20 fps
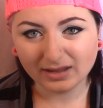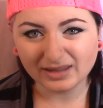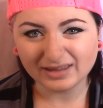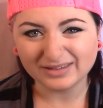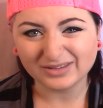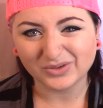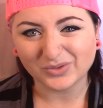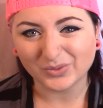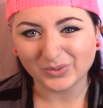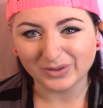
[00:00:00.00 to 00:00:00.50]

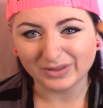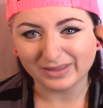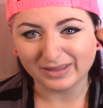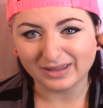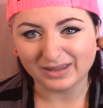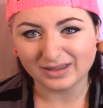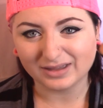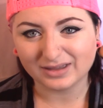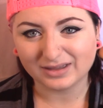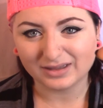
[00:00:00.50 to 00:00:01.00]

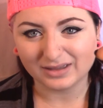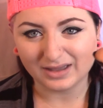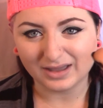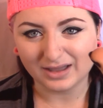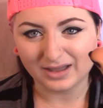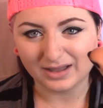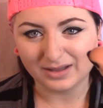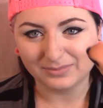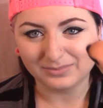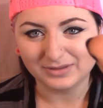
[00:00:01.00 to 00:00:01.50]
Acrylic.
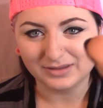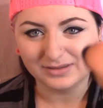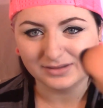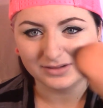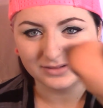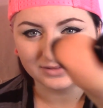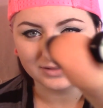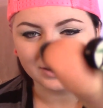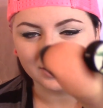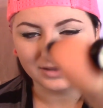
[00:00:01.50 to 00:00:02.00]
These are
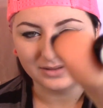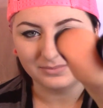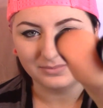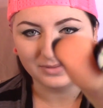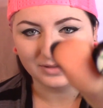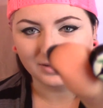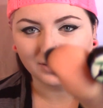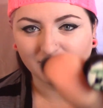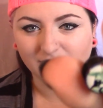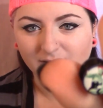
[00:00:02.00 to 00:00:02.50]
some
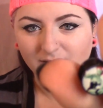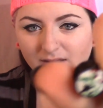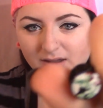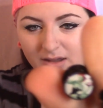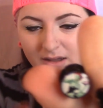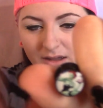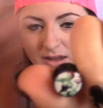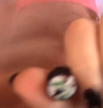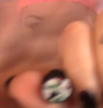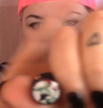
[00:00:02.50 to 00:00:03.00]

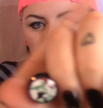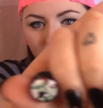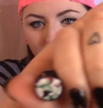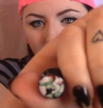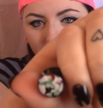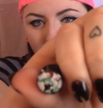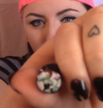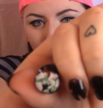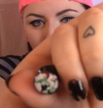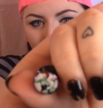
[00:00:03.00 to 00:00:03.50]

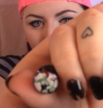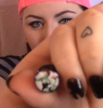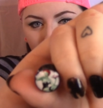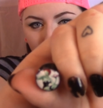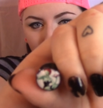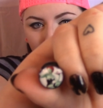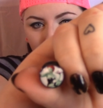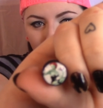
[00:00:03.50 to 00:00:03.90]
acrylic